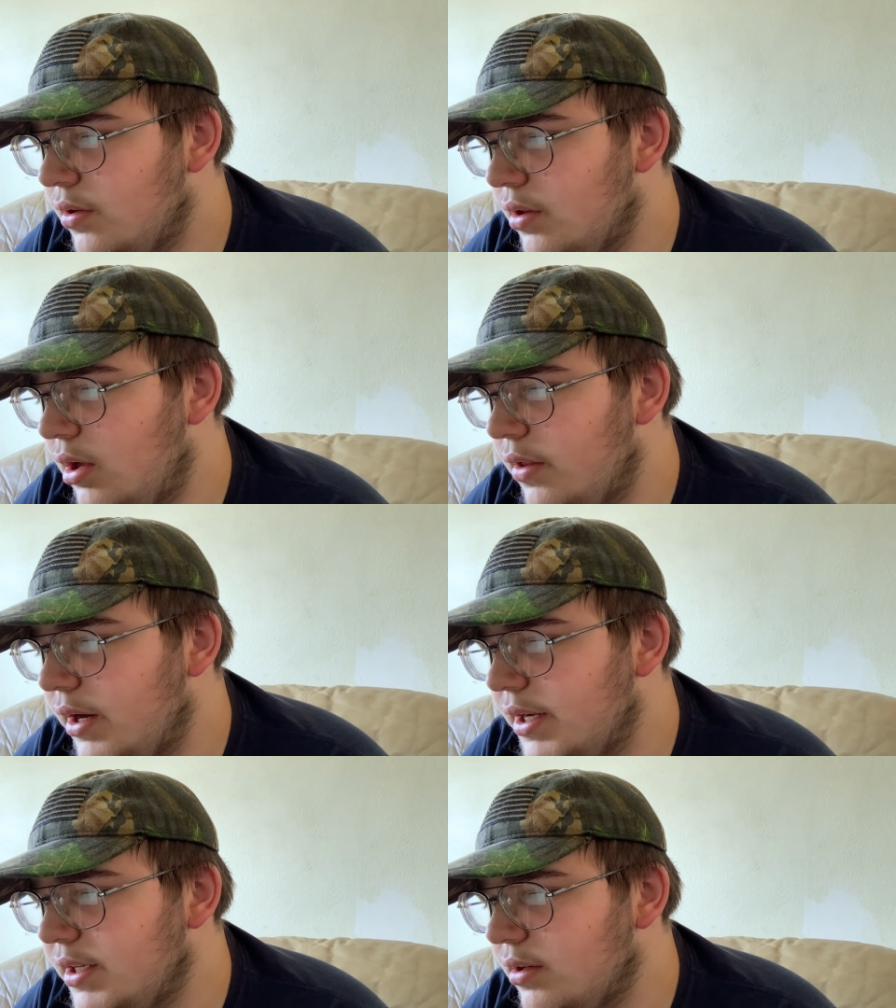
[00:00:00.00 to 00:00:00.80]
uh, that
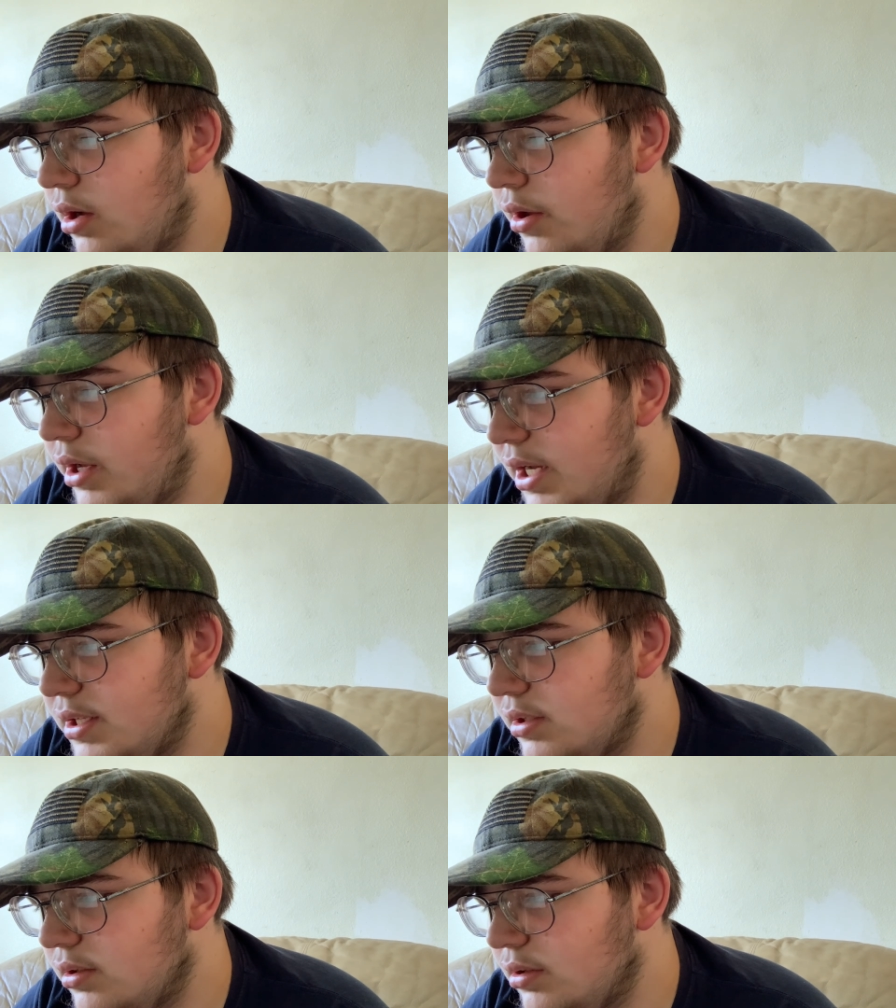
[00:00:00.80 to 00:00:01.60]
I call you guys,
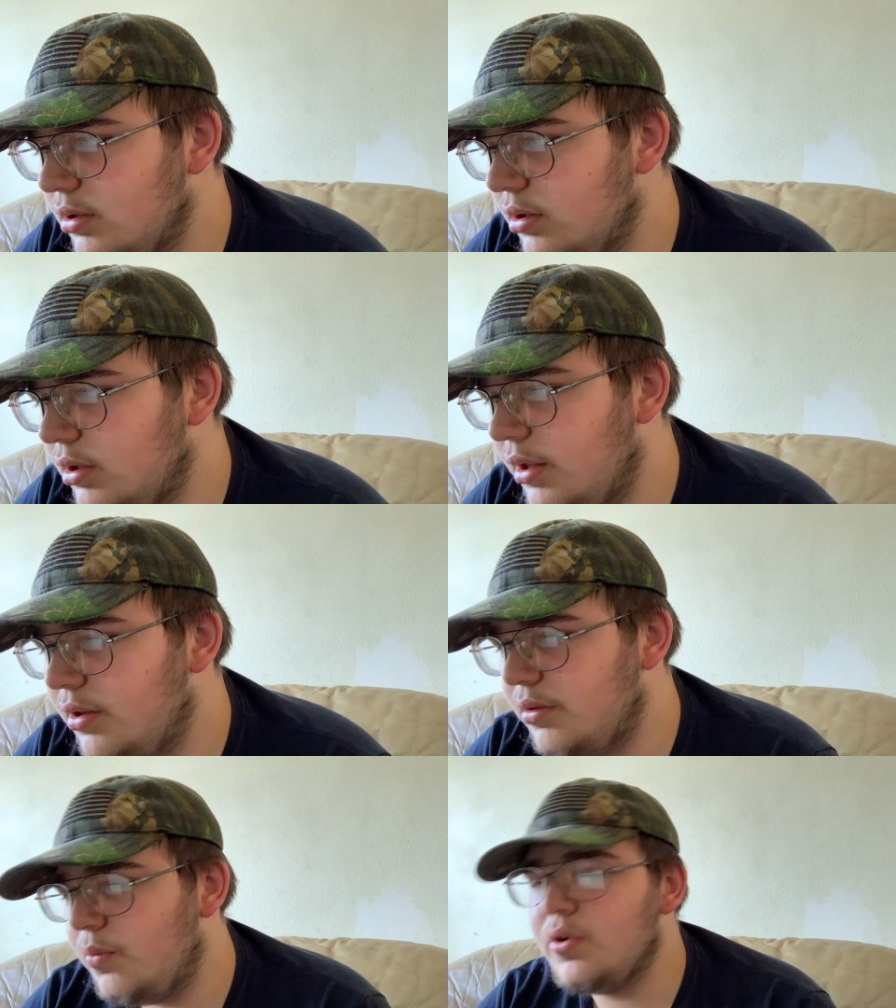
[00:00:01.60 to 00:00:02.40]
uh,
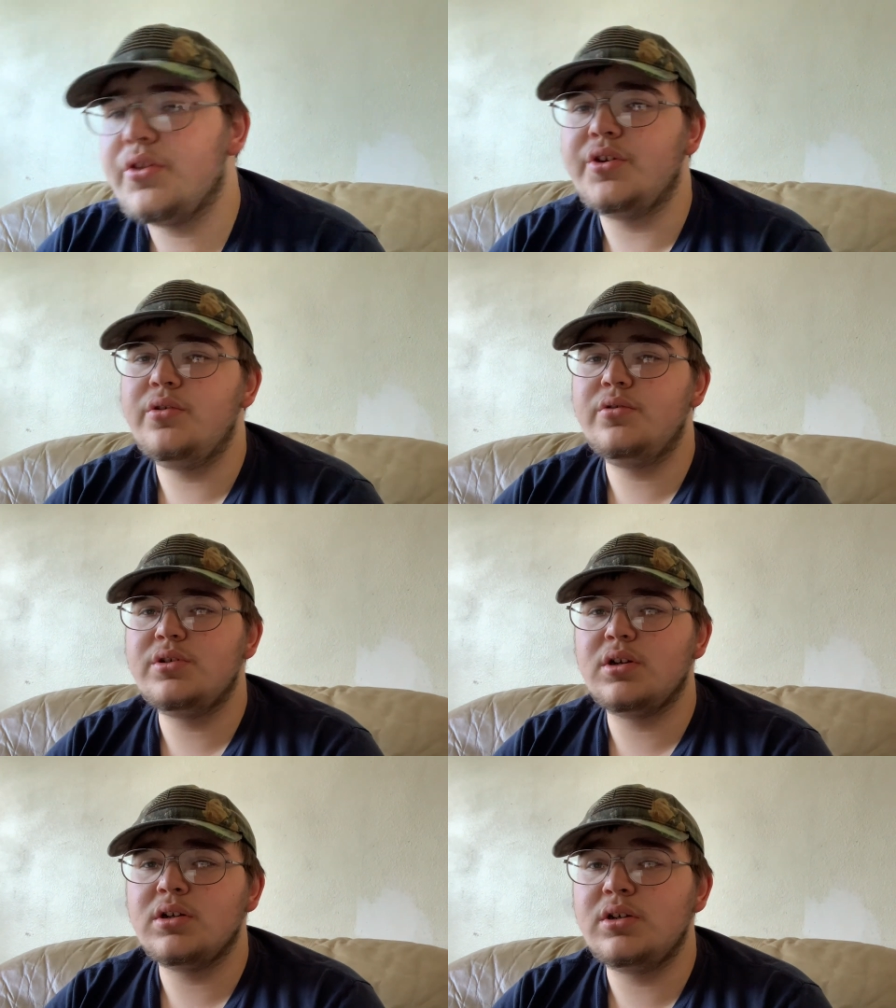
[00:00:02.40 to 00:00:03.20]
that we're the
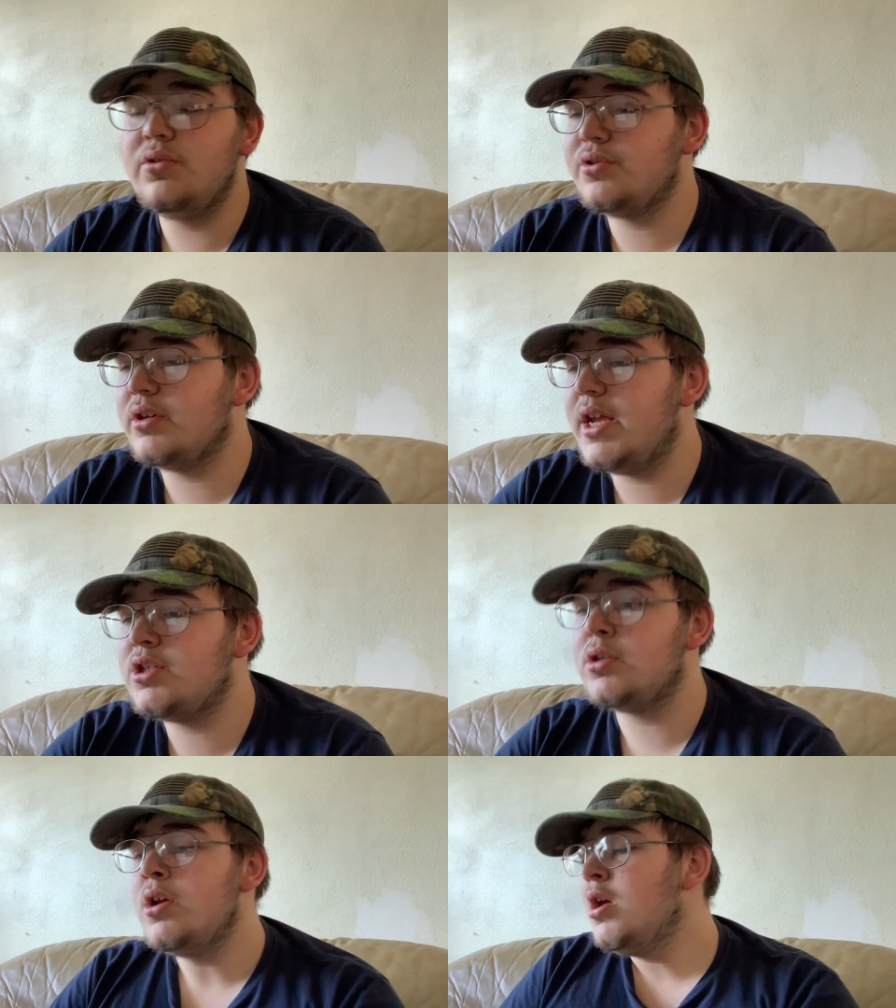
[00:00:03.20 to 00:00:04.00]
Dukester, Dukester
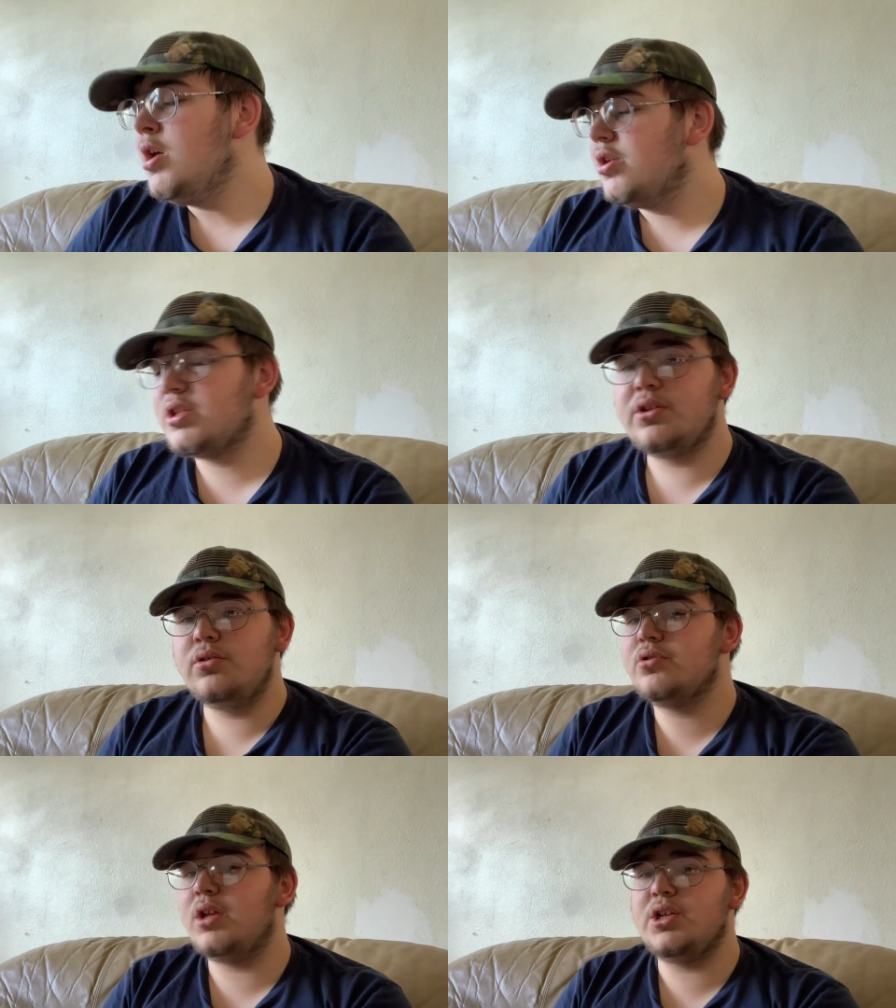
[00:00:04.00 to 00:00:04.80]
Nation. You see
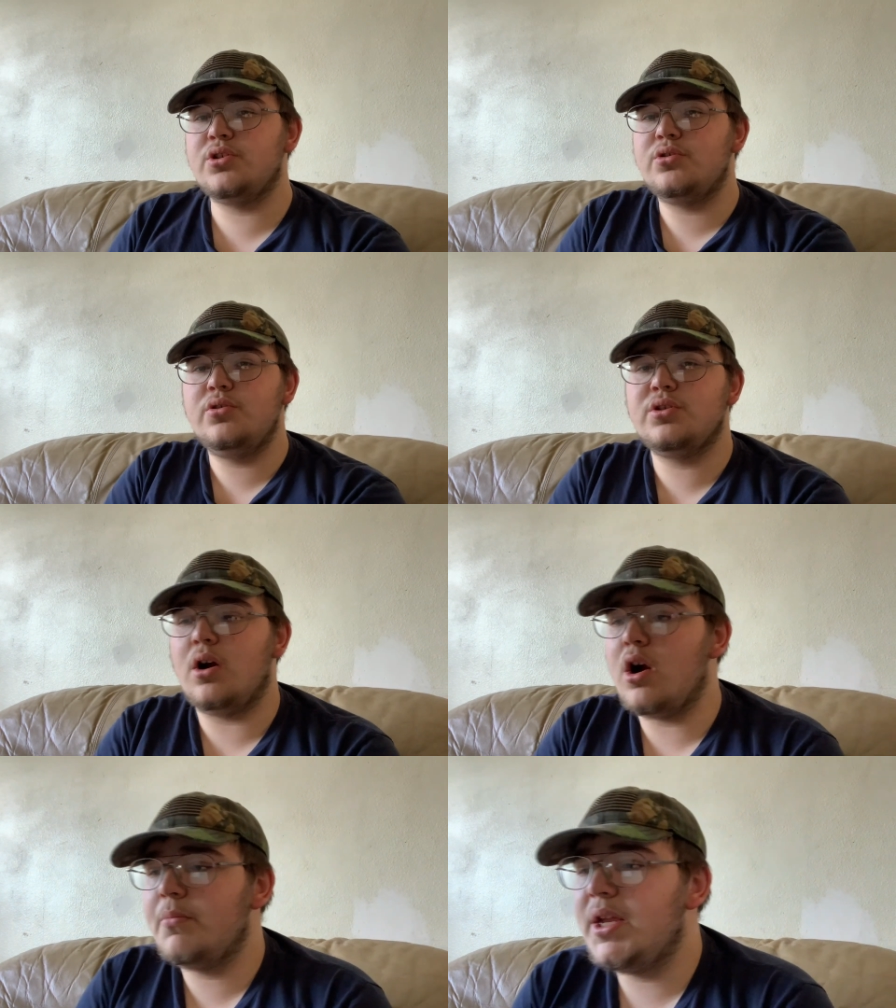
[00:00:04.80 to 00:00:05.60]
Dukester Nation, Dukester
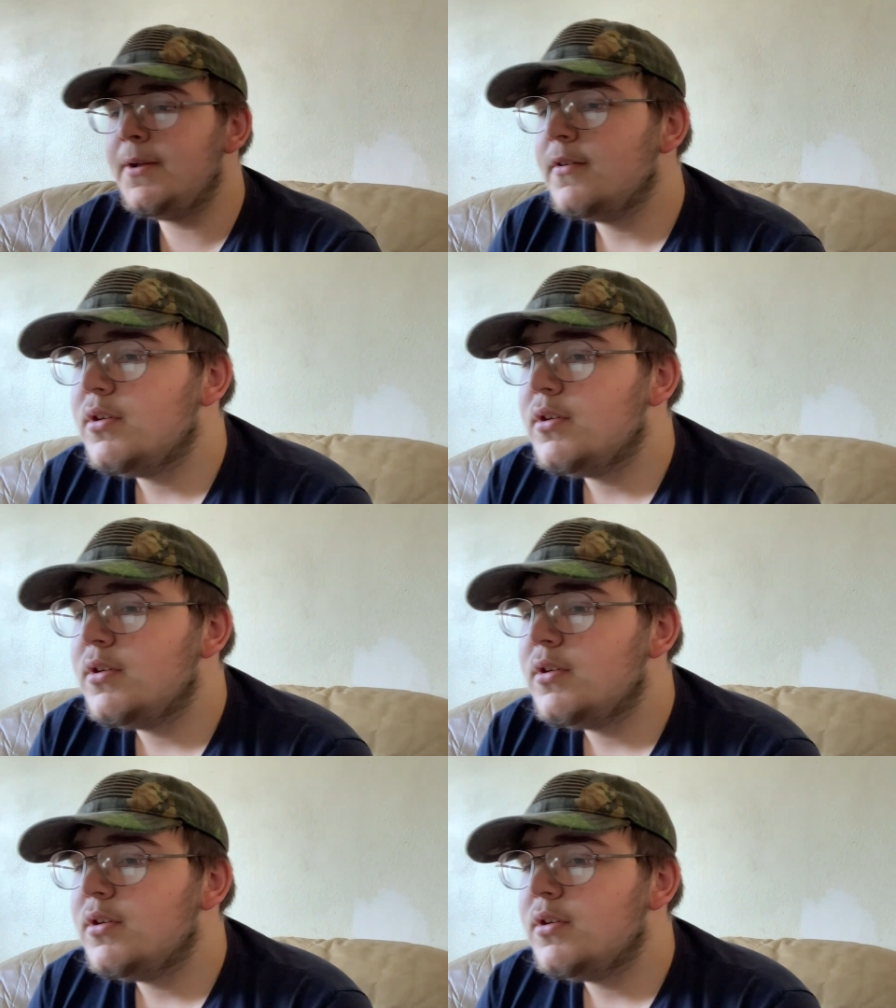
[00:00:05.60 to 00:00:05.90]
Army.